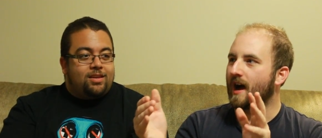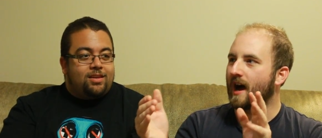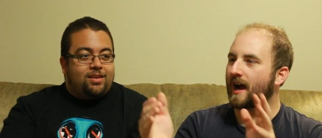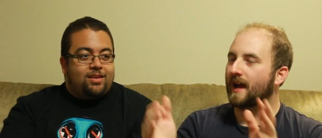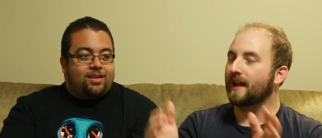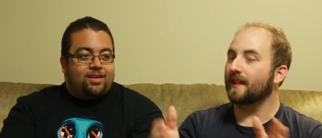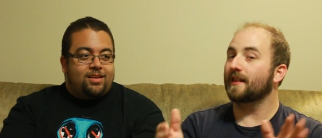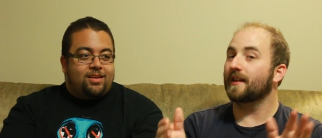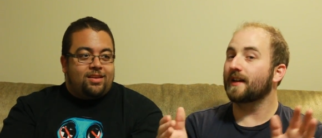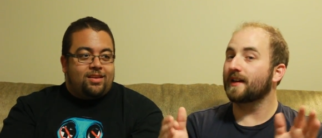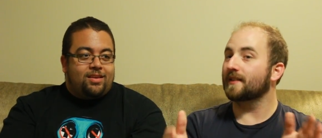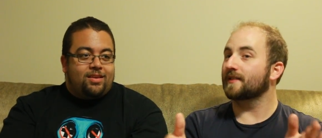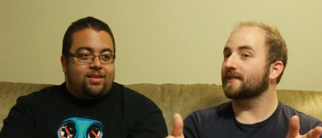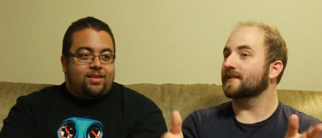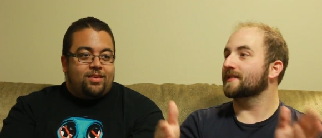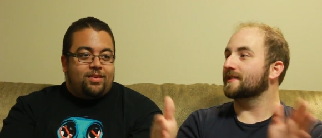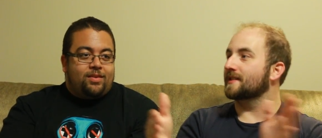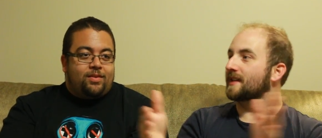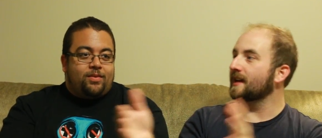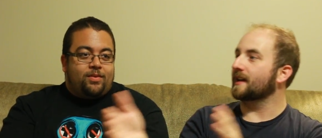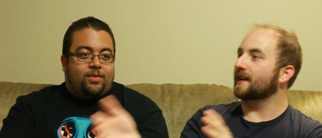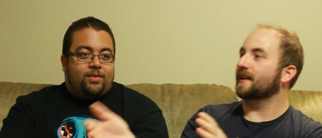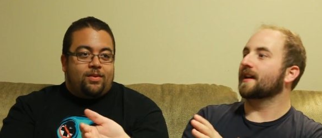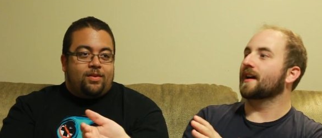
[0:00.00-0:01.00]
Speaker 1: I like the
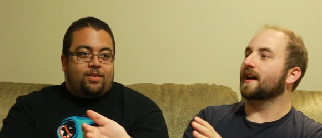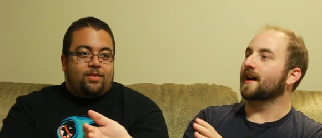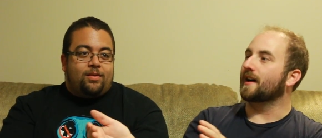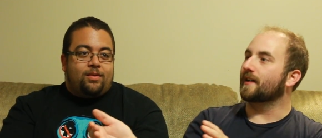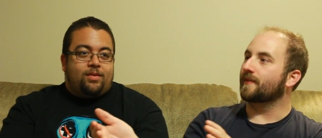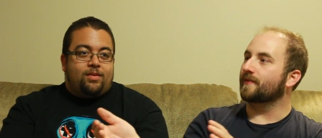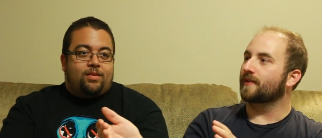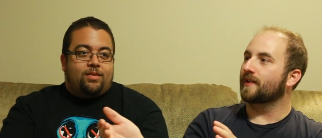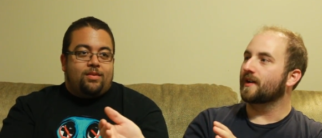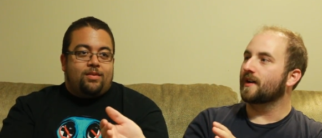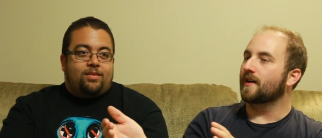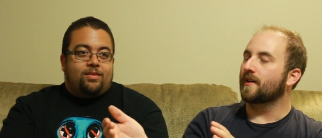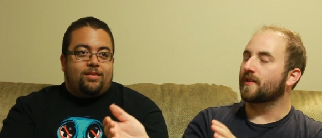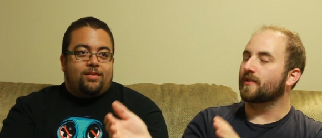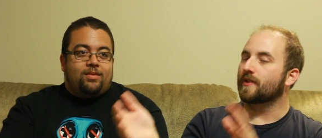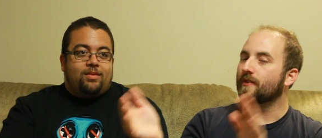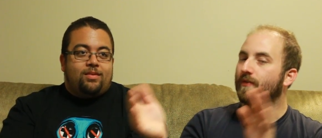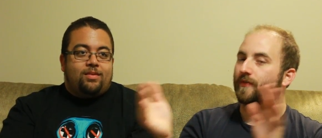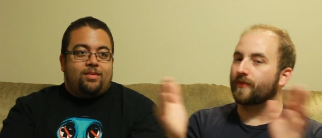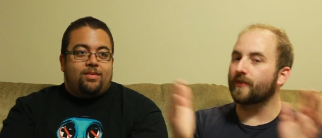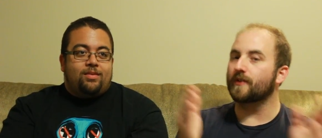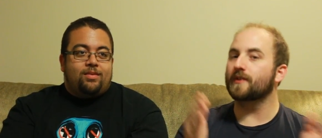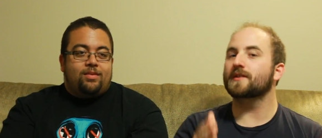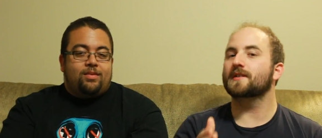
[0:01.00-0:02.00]
second half. The
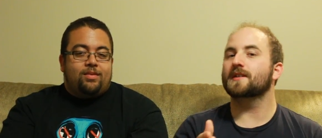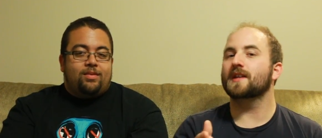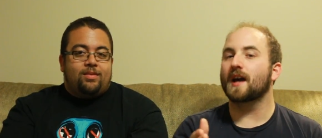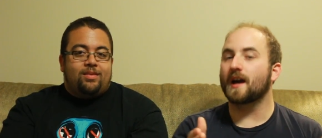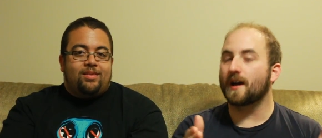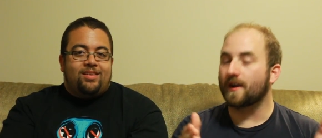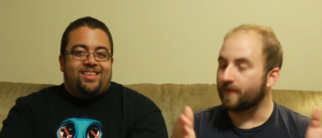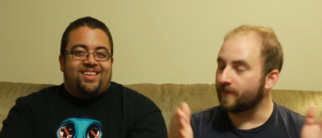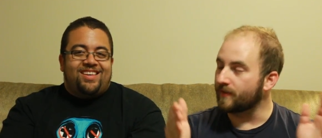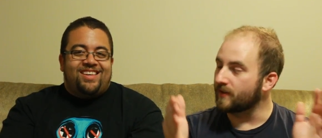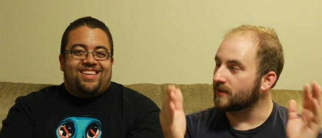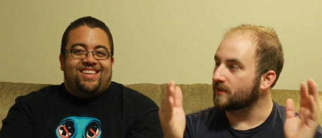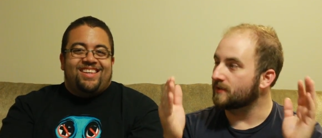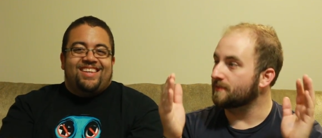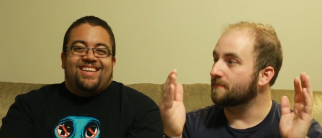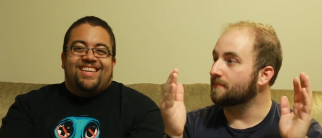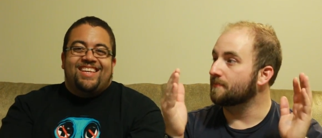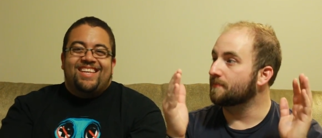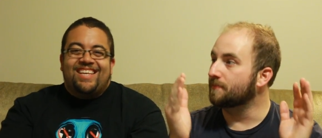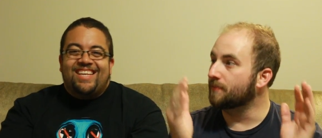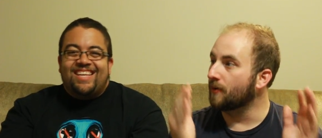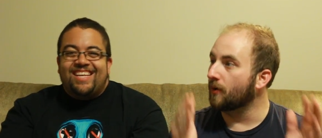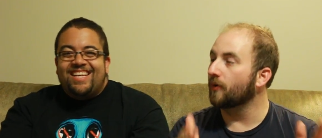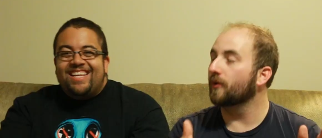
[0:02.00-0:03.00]
first half is
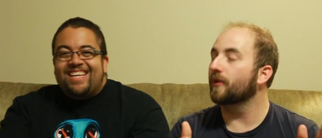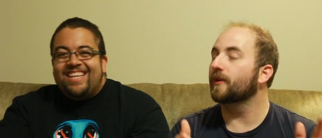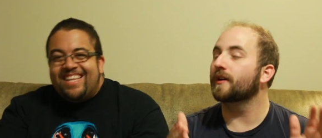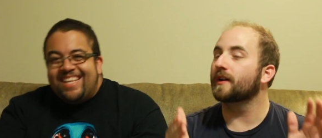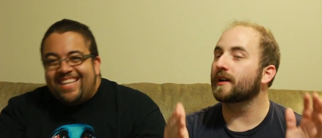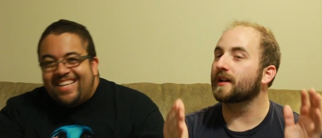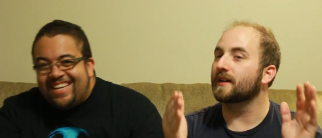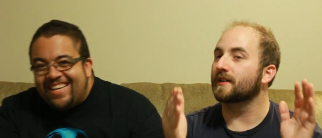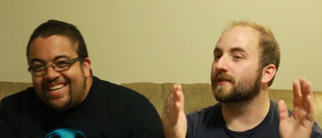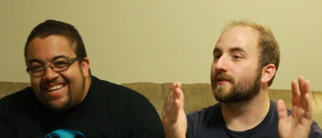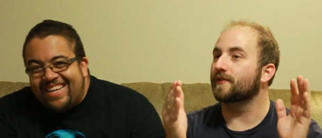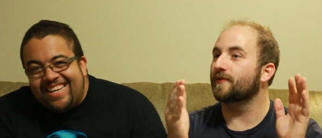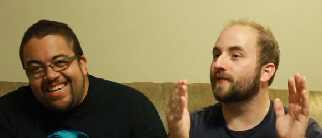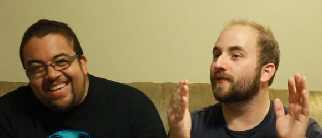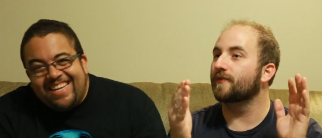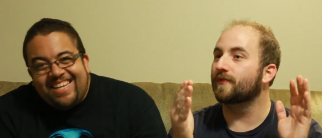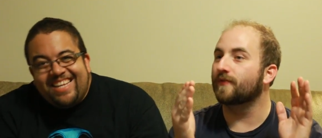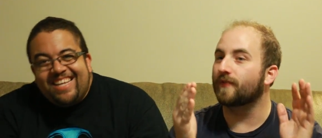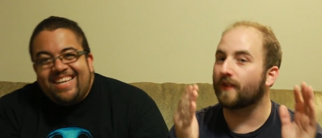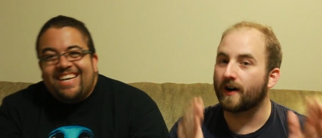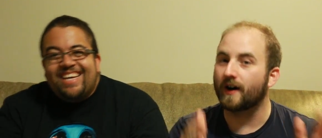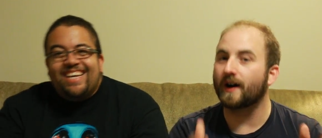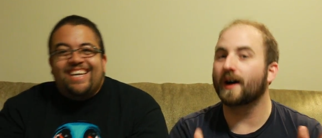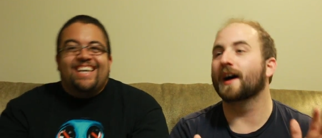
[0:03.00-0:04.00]
boring as
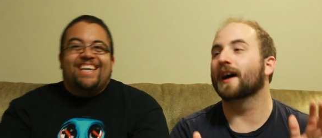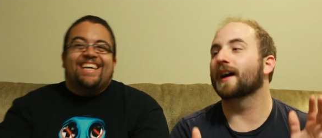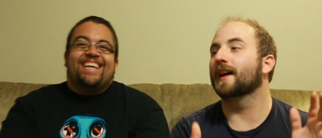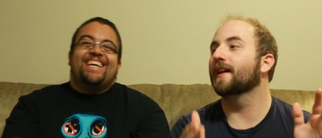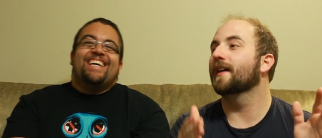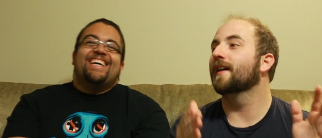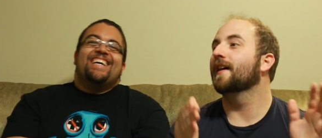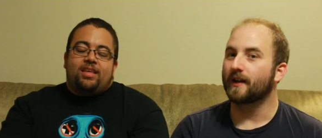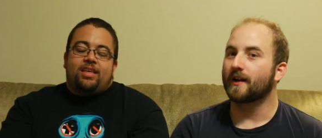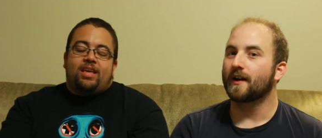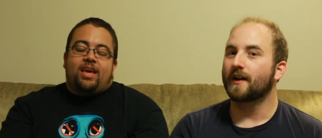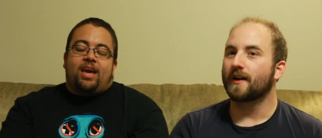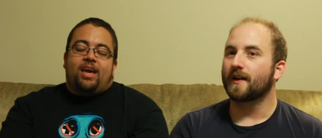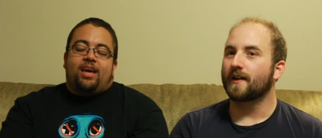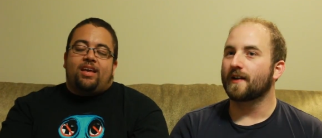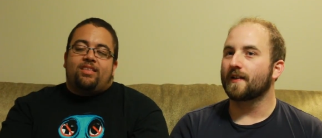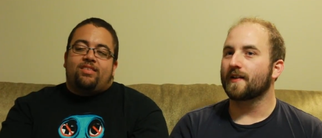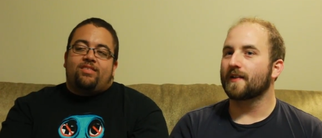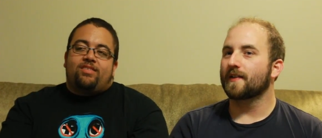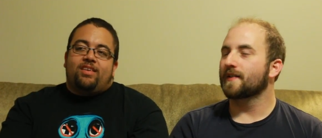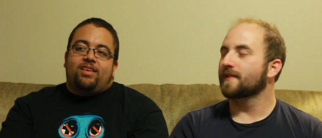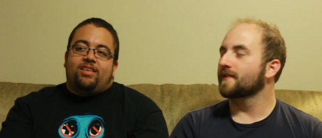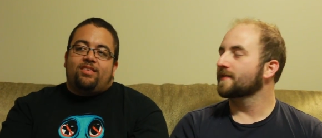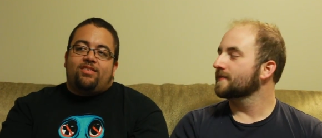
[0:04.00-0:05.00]
fuck. Yeah,
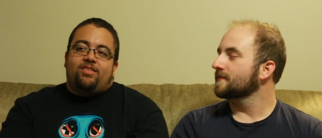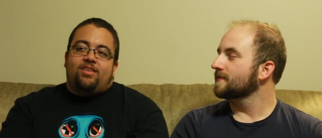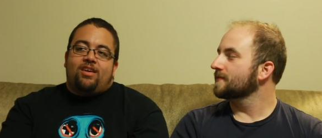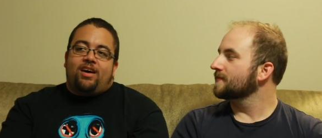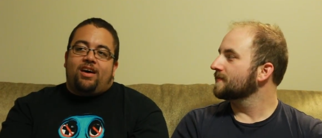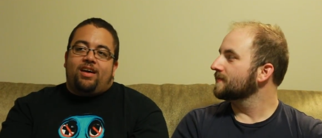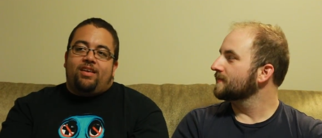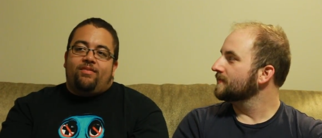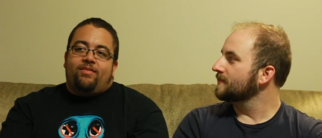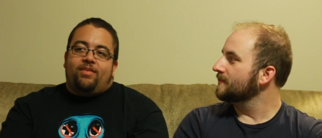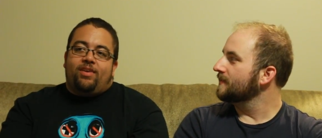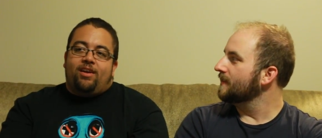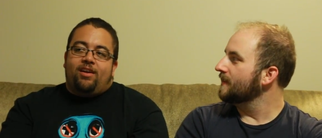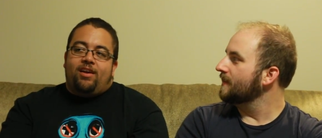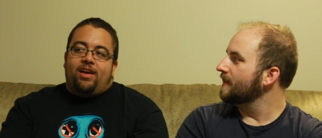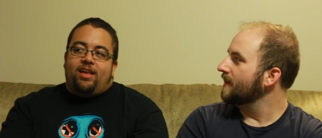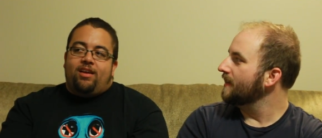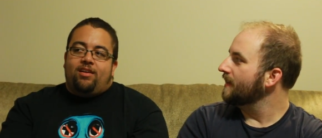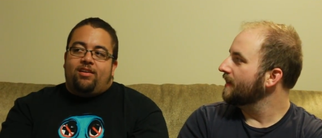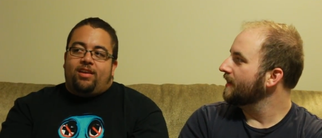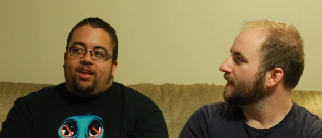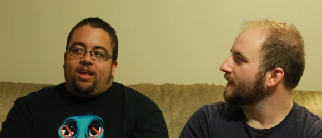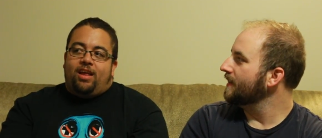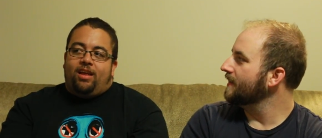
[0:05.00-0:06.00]
it's
Speaker 2: not very
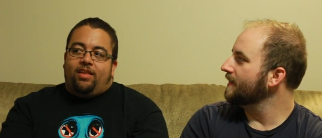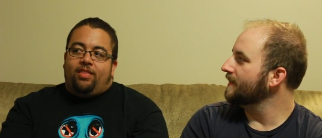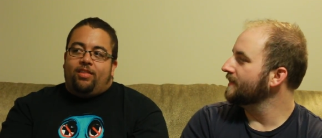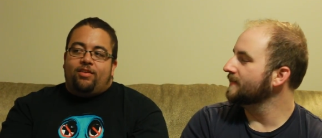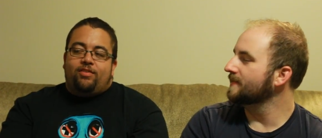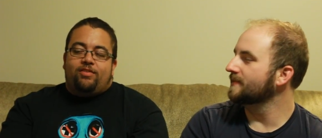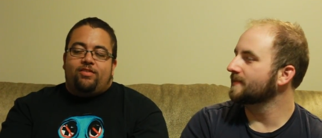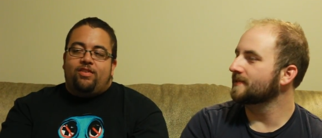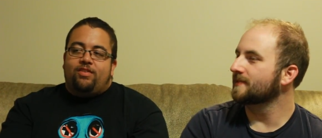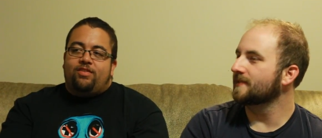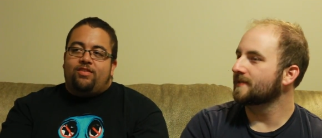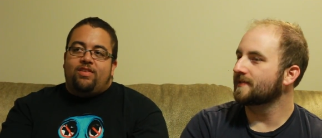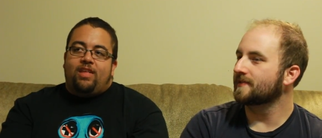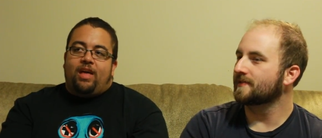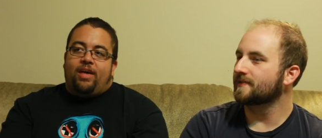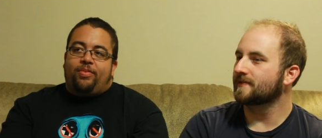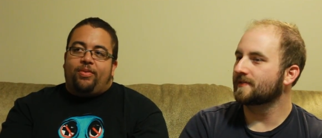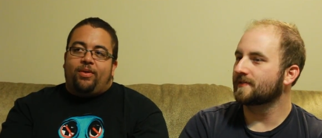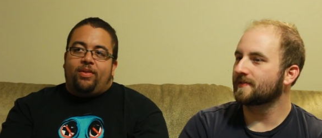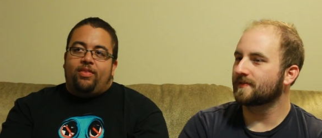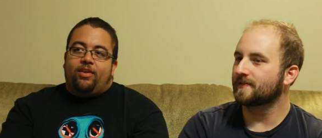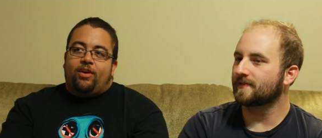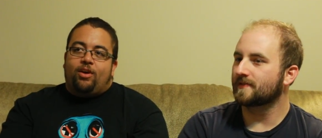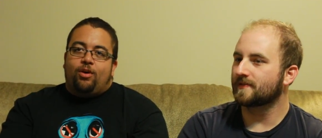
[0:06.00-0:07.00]
entertaining. There's just
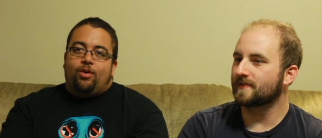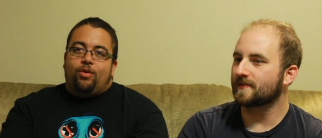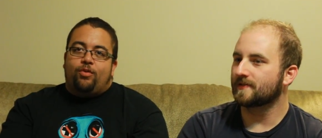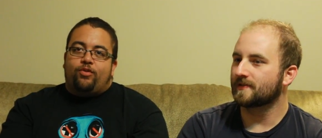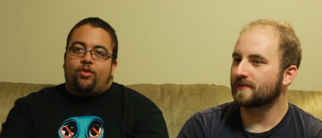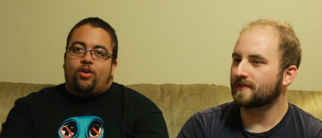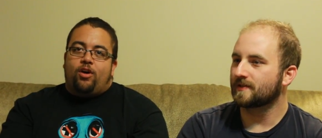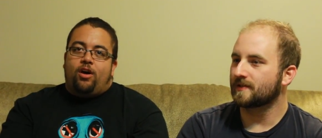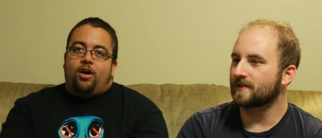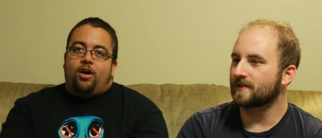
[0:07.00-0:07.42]
nothing that goes